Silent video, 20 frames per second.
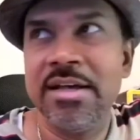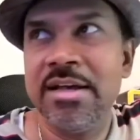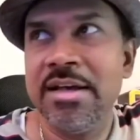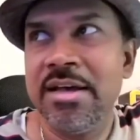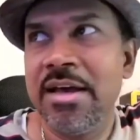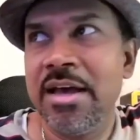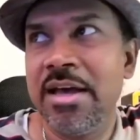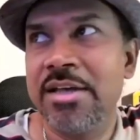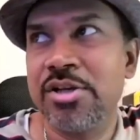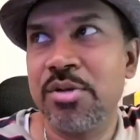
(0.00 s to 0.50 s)

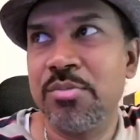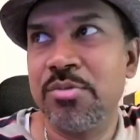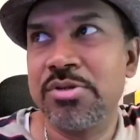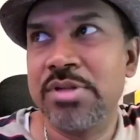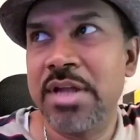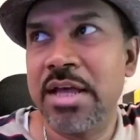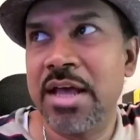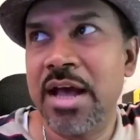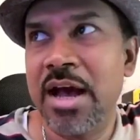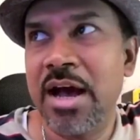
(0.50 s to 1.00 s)
is almost
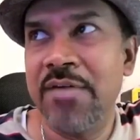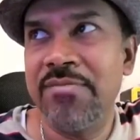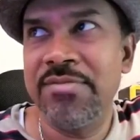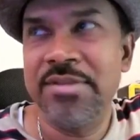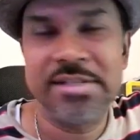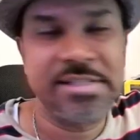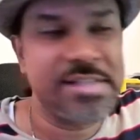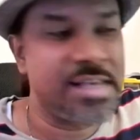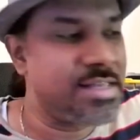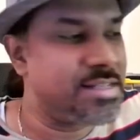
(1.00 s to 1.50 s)
like half the
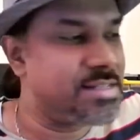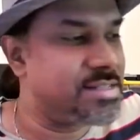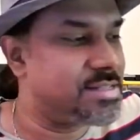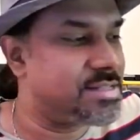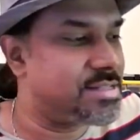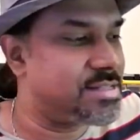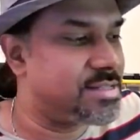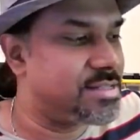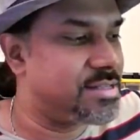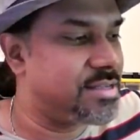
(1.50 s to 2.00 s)

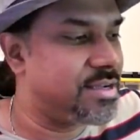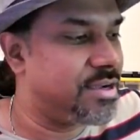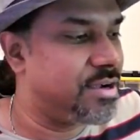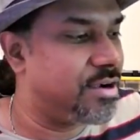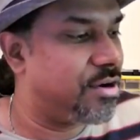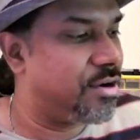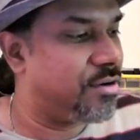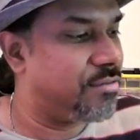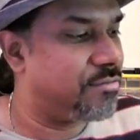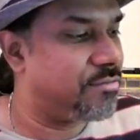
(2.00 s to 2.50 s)
size
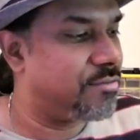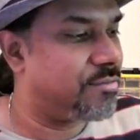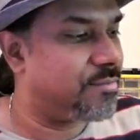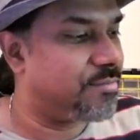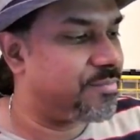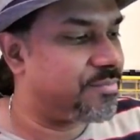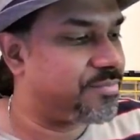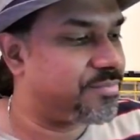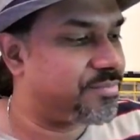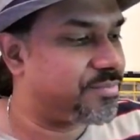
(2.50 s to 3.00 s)
of
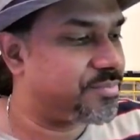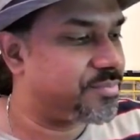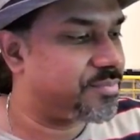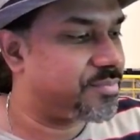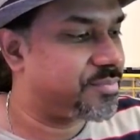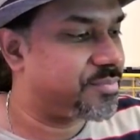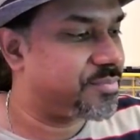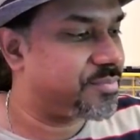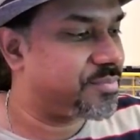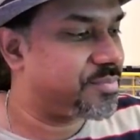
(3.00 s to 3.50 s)

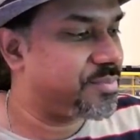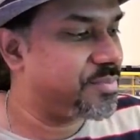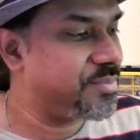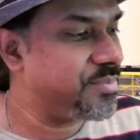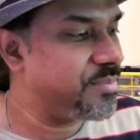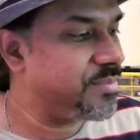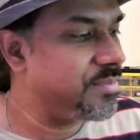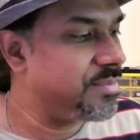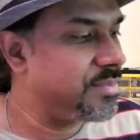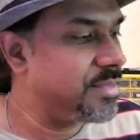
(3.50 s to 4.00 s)

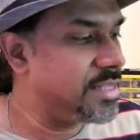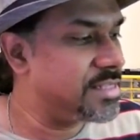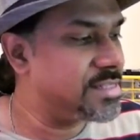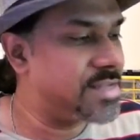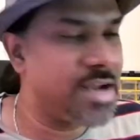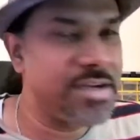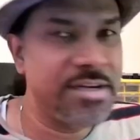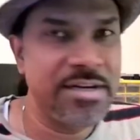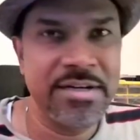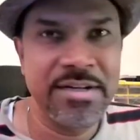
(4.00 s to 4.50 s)
the
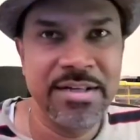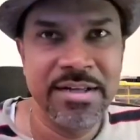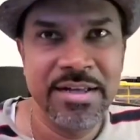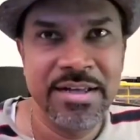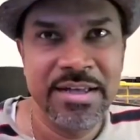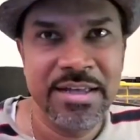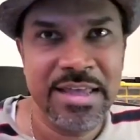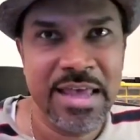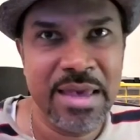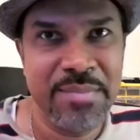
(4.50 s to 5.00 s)
standard
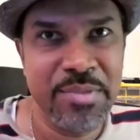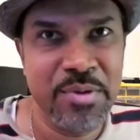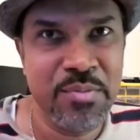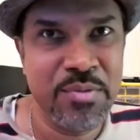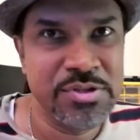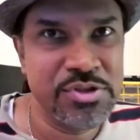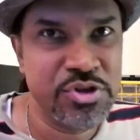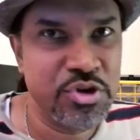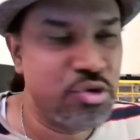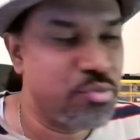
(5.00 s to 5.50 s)

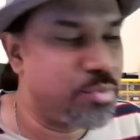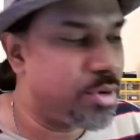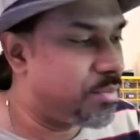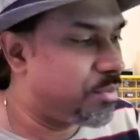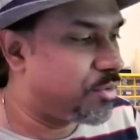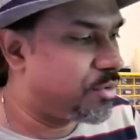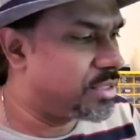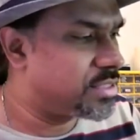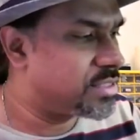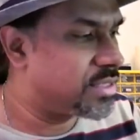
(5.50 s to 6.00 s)
EMB102
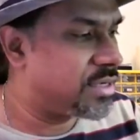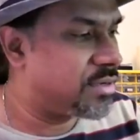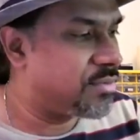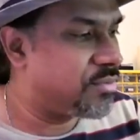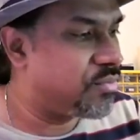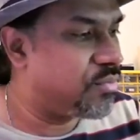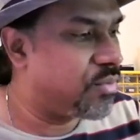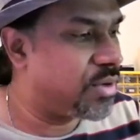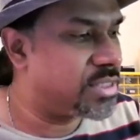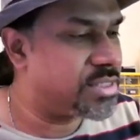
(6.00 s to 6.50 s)
breadboard. It's a
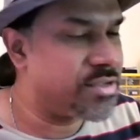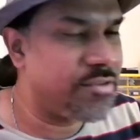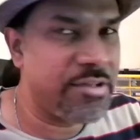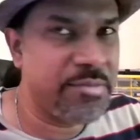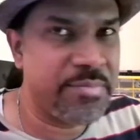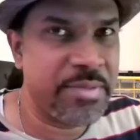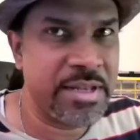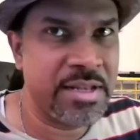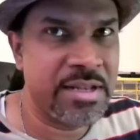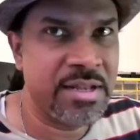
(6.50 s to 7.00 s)
170
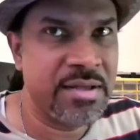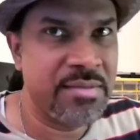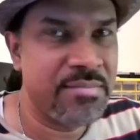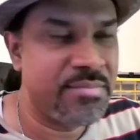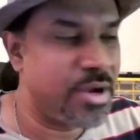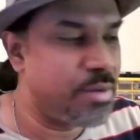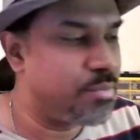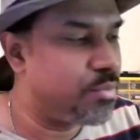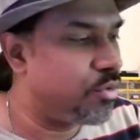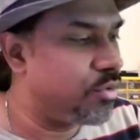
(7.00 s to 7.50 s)
pin
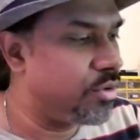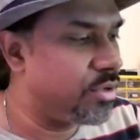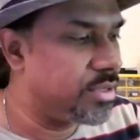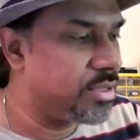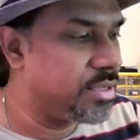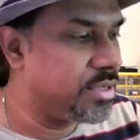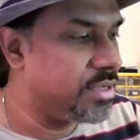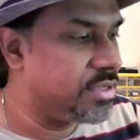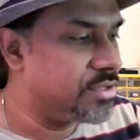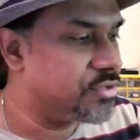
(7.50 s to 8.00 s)
breadboard,
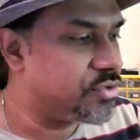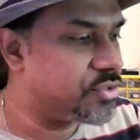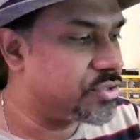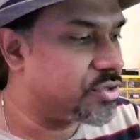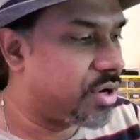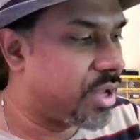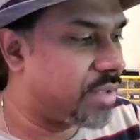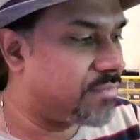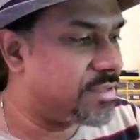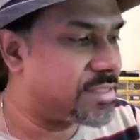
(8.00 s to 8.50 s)
so it's
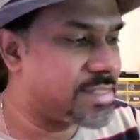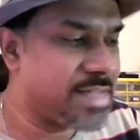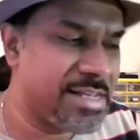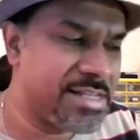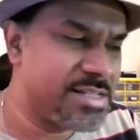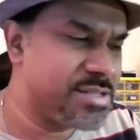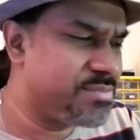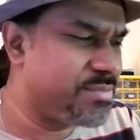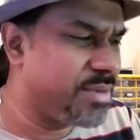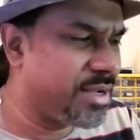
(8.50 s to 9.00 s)
got half the
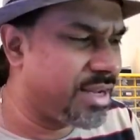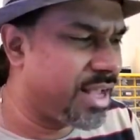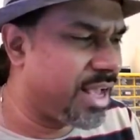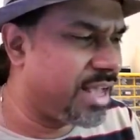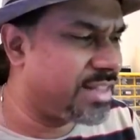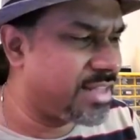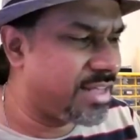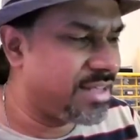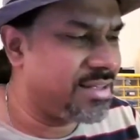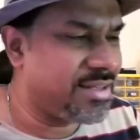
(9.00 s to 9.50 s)
size. But I
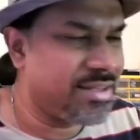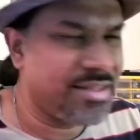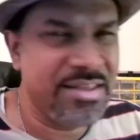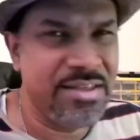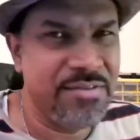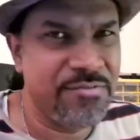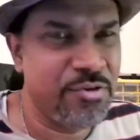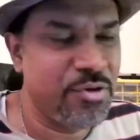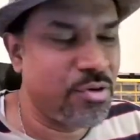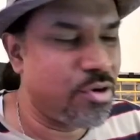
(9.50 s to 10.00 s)
think
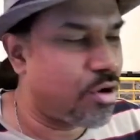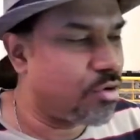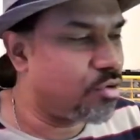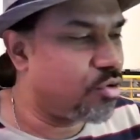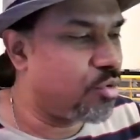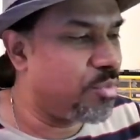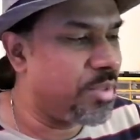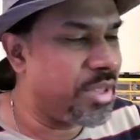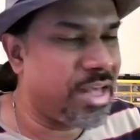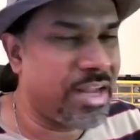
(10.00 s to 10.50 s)
if you're not
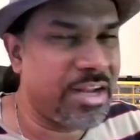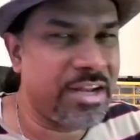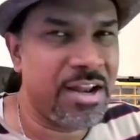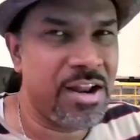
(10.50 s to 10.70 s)
going to be connecting a